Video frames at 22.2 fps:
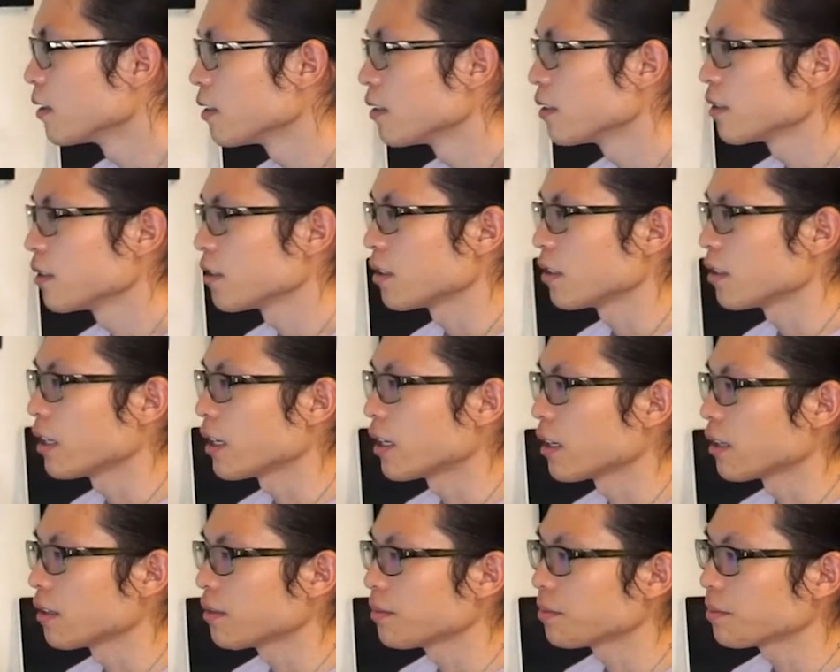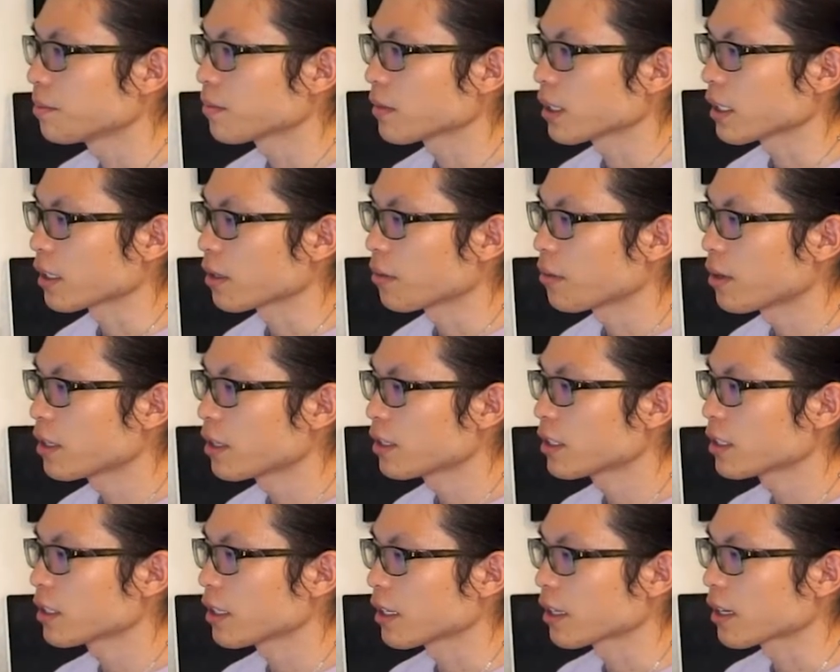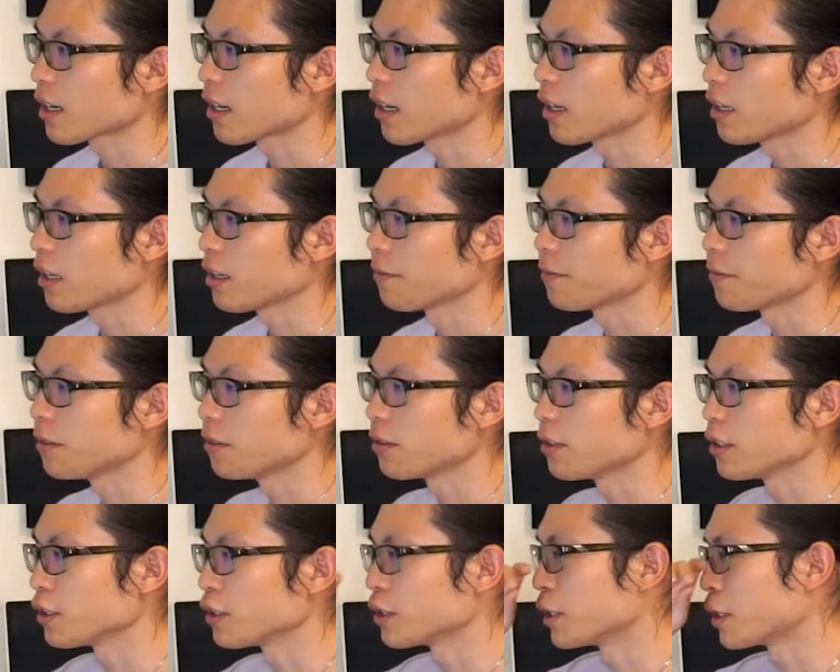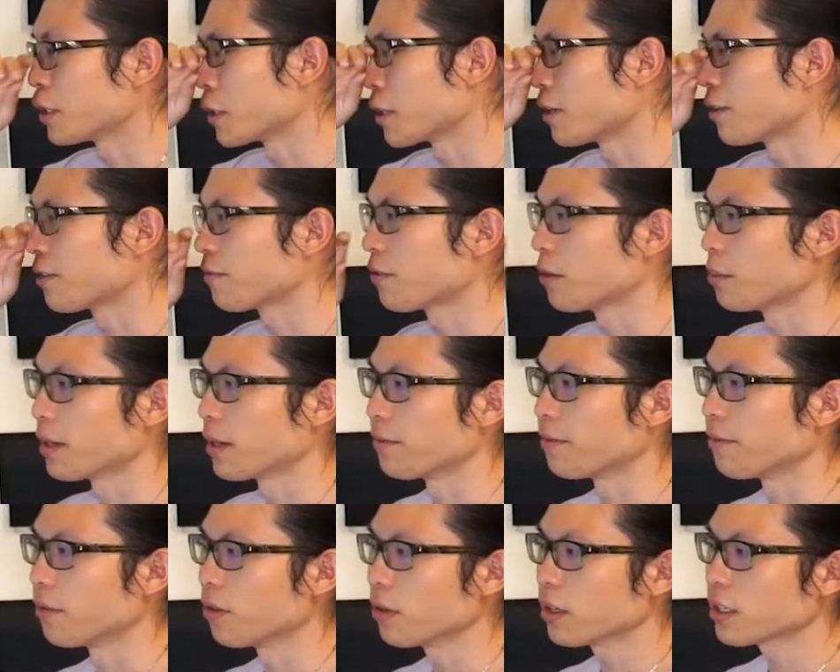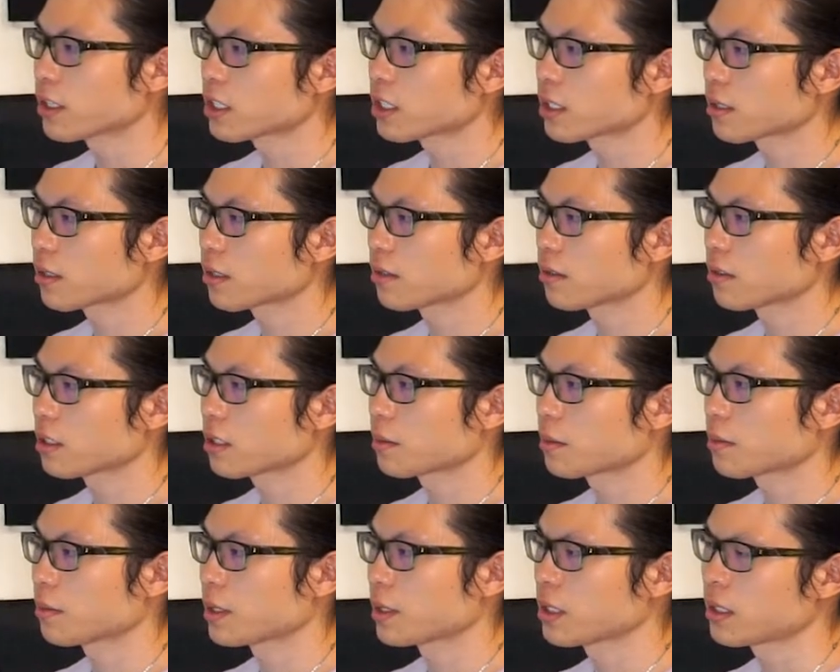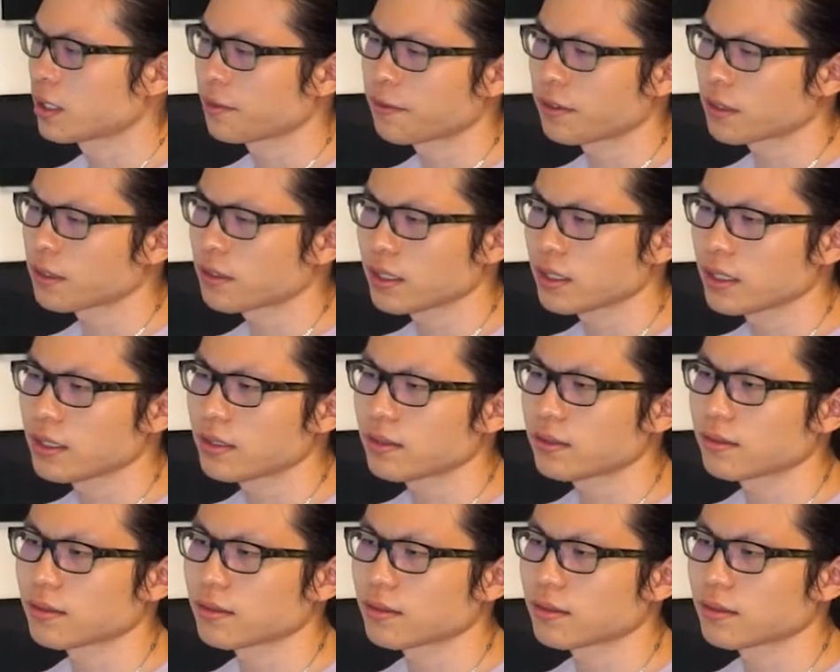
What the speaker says: So yeah, like I want to just like highlight a few things there for my voice specifically.